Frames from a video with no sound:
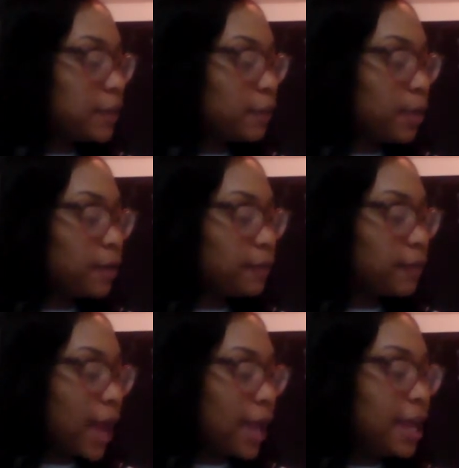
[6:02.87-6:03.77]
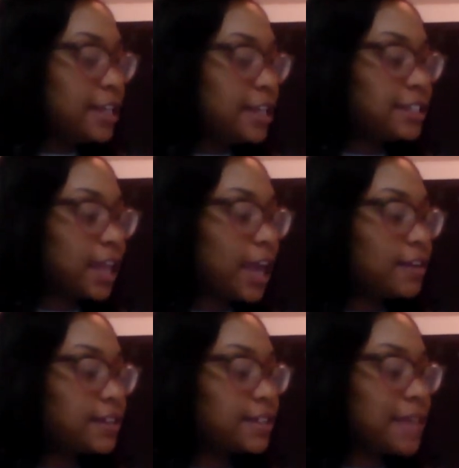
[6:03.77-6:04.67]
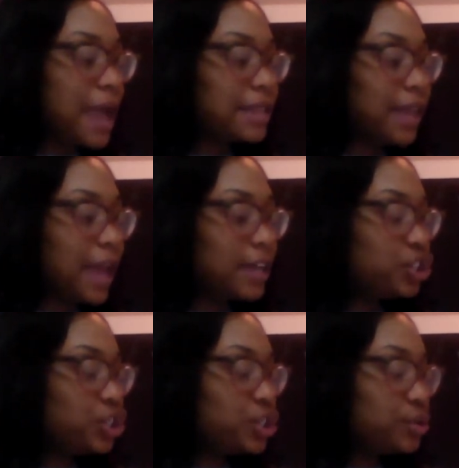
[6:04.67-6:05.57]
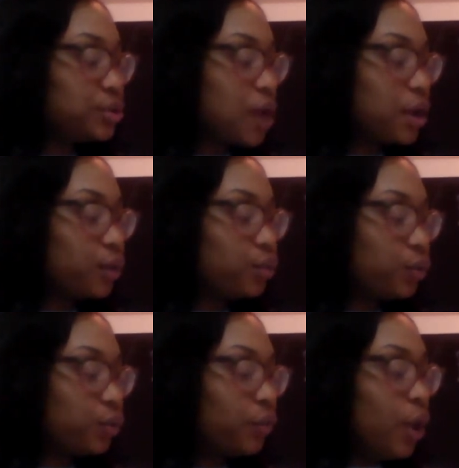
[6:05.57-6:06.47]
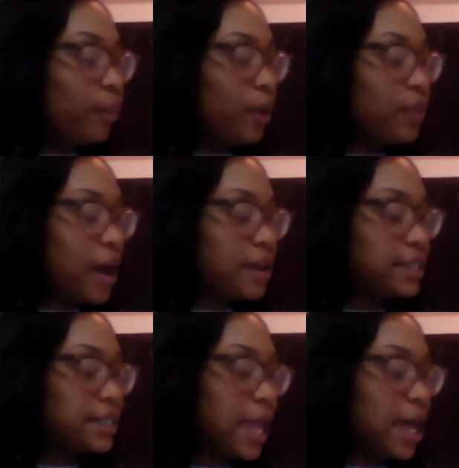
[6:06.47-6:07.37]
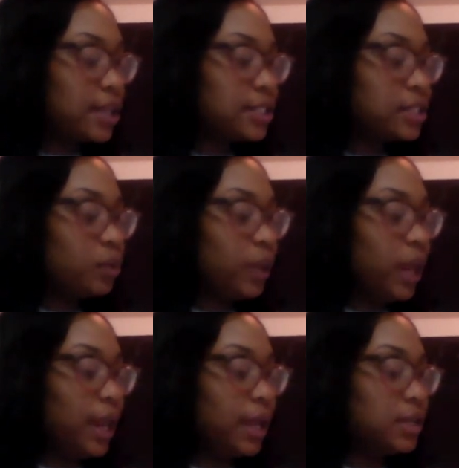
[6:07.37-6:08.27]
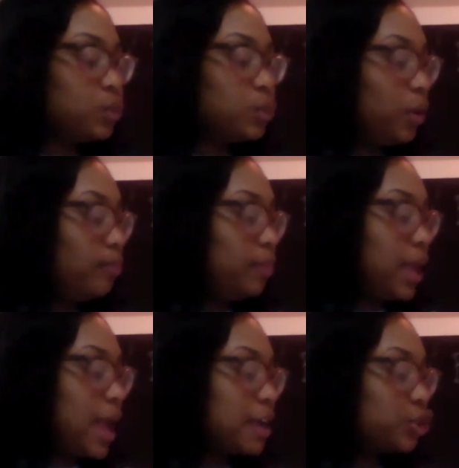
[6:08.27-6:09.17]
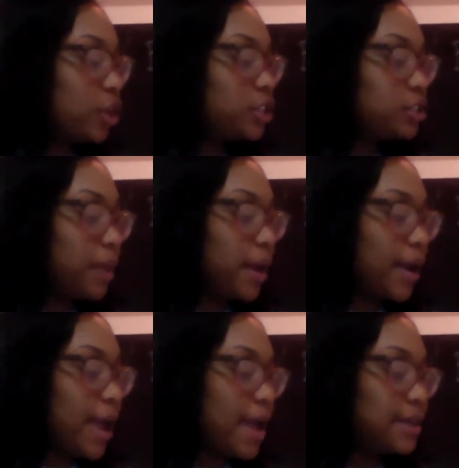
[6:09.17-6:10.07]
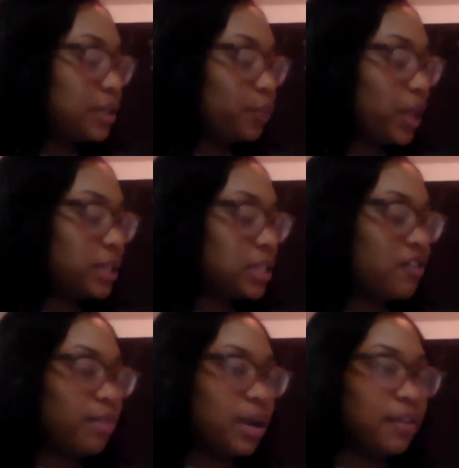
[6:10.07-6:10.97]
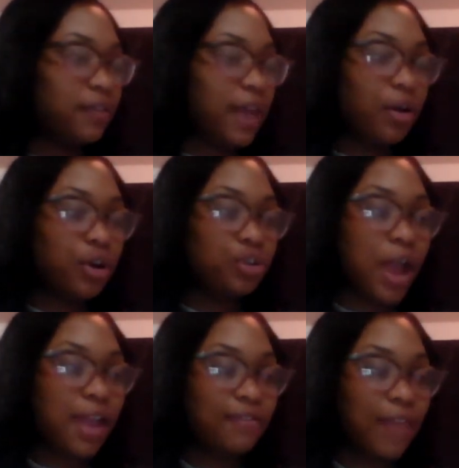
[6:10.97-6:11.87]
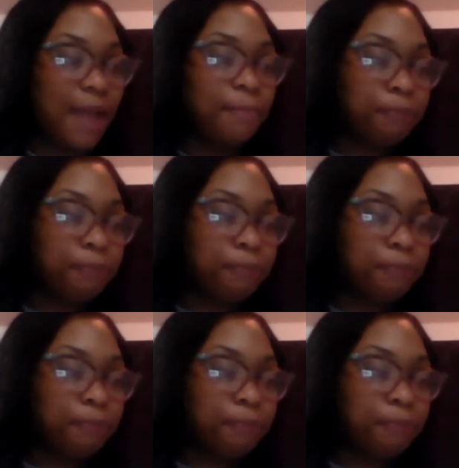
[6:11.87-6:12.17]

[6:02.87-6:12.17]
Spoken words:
of a butterfly. Scales stacked like shingles on a roof. Without scales, the wings would be as transparent as the wings of a butterfly or a dragonfly.